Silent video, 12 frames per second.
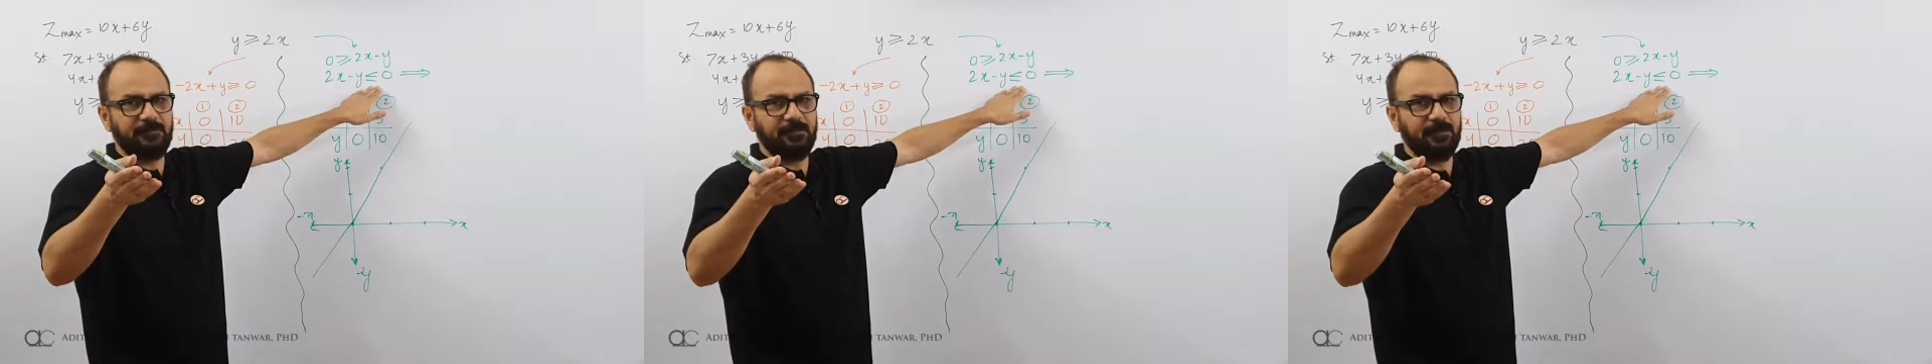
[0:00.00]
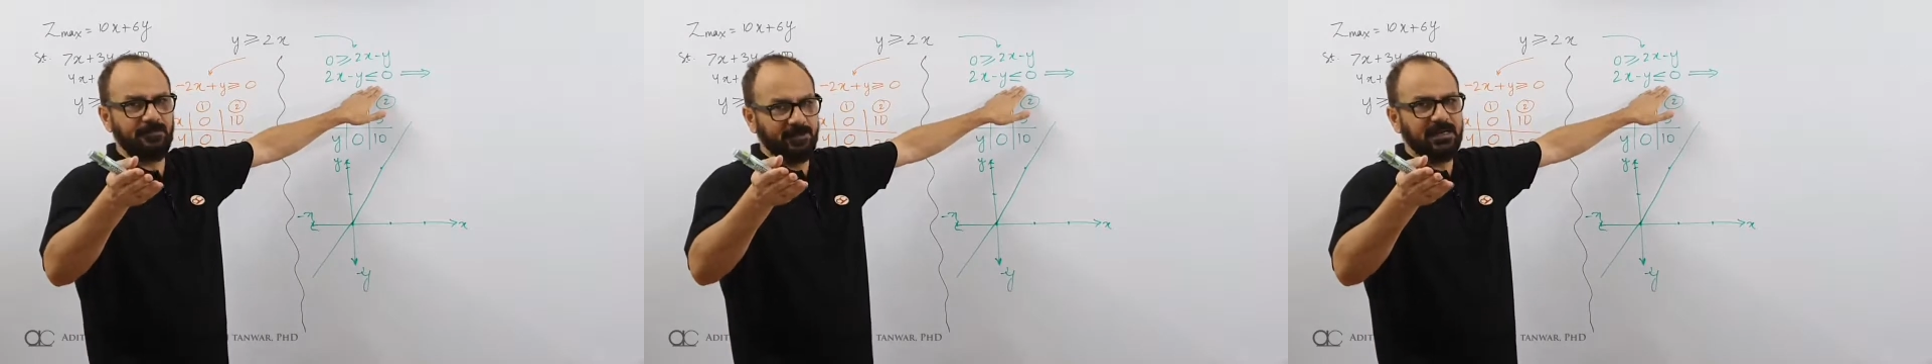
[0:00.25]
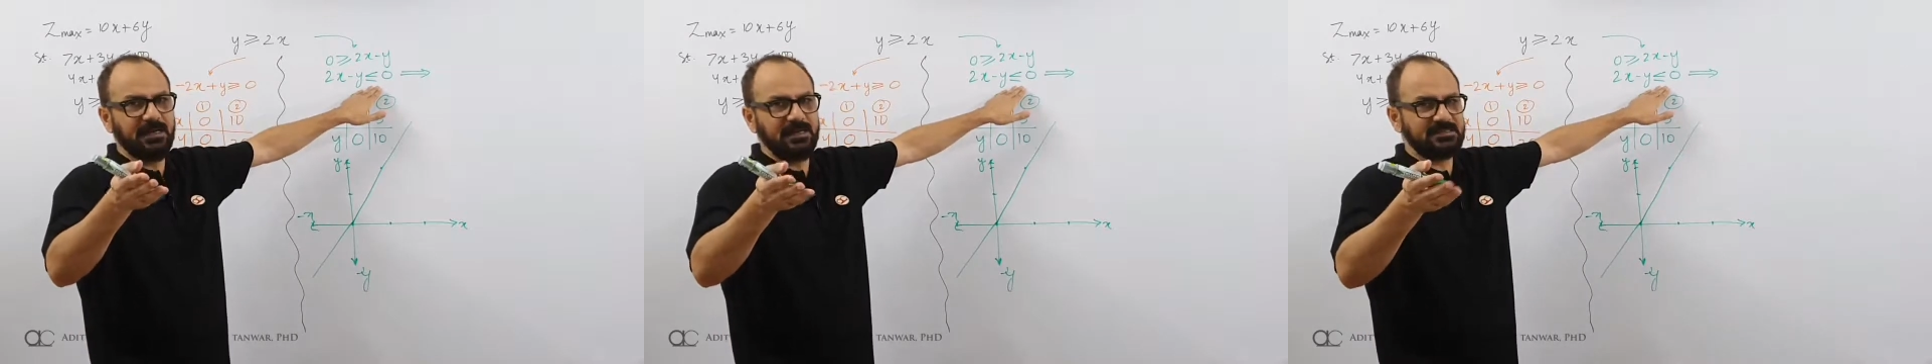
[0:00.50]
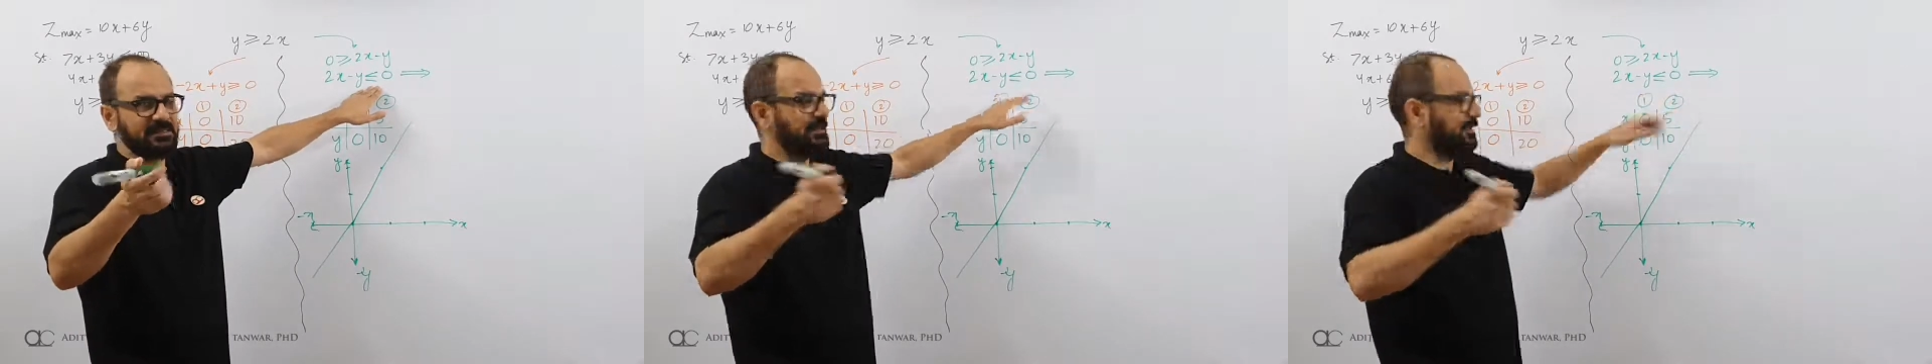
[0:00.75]
You need
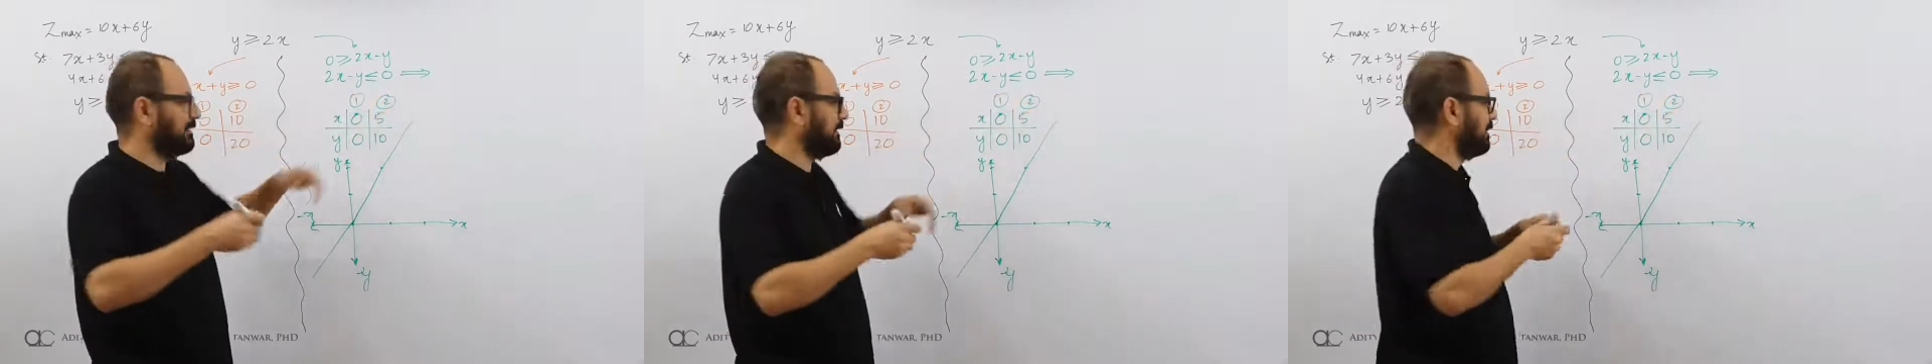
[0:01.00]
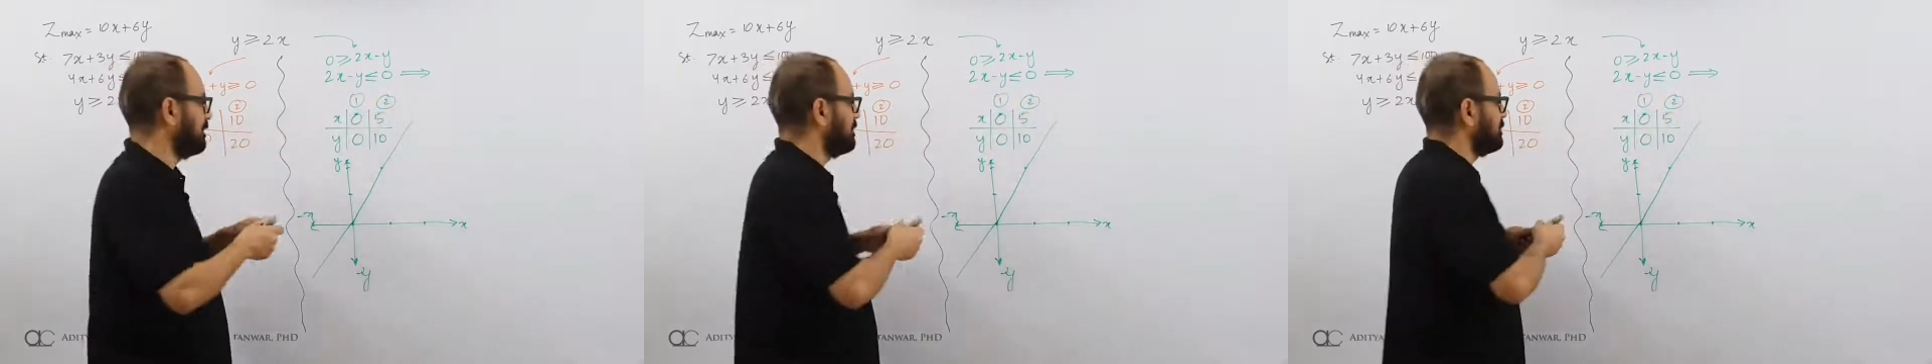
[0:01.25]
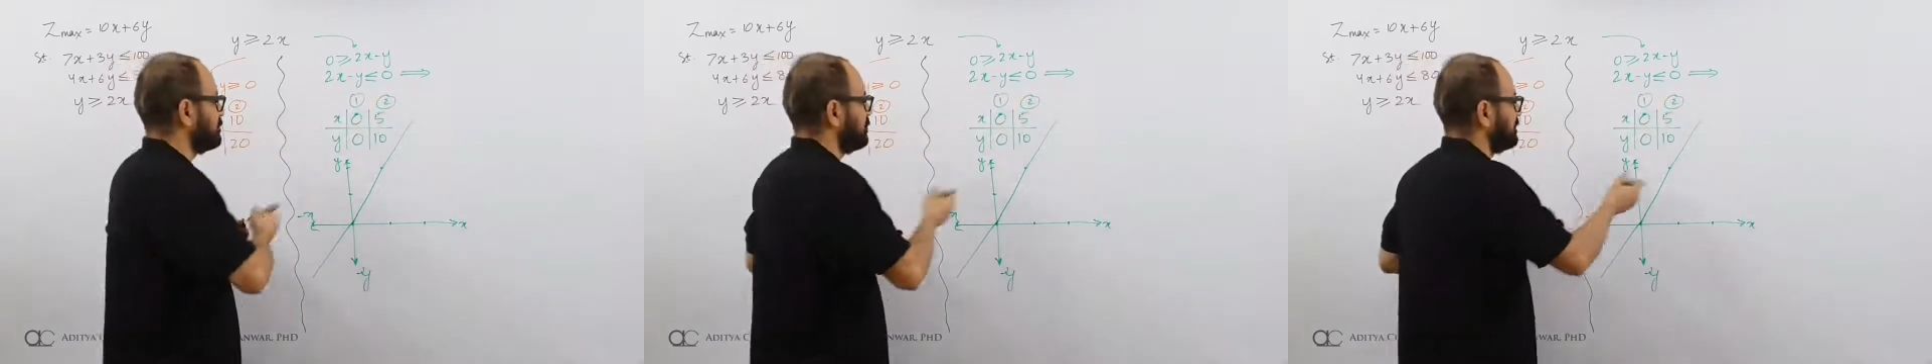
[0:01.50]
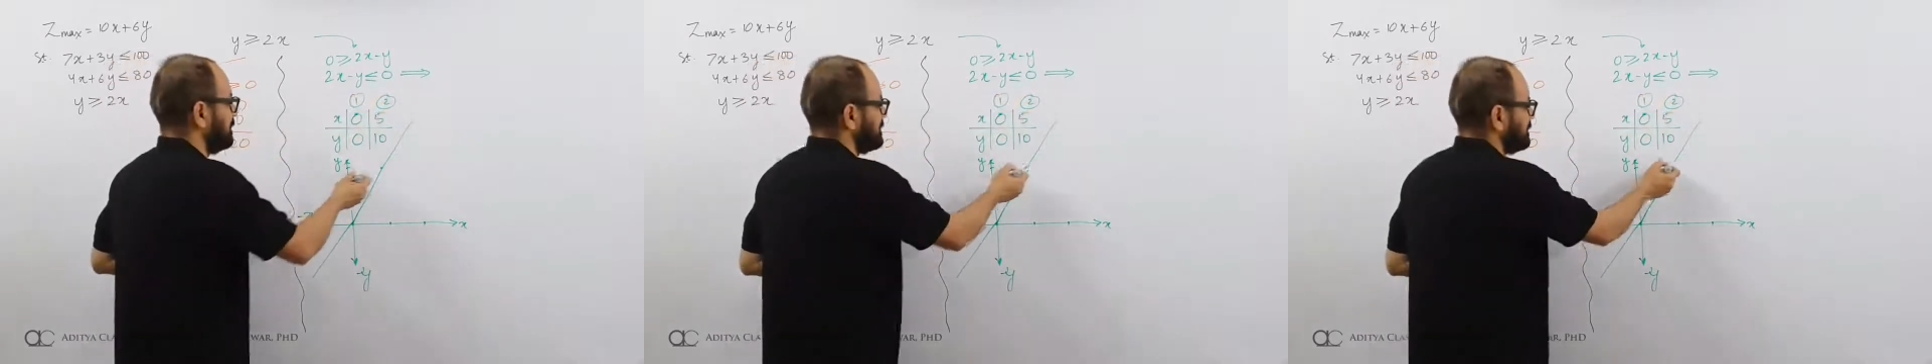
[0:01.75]
less than area. So
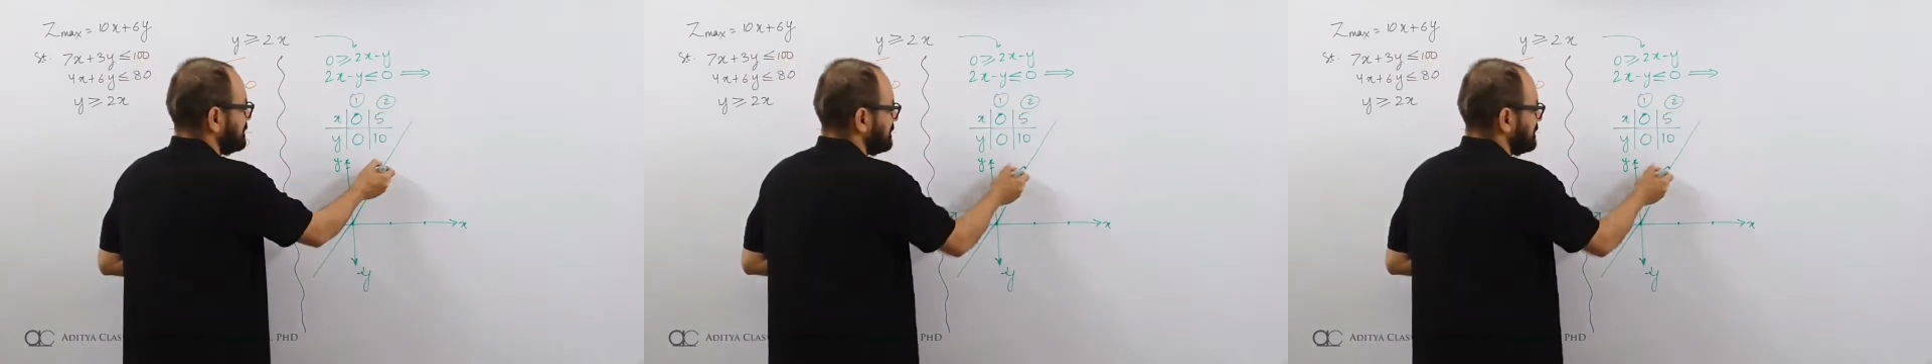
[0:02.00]
this is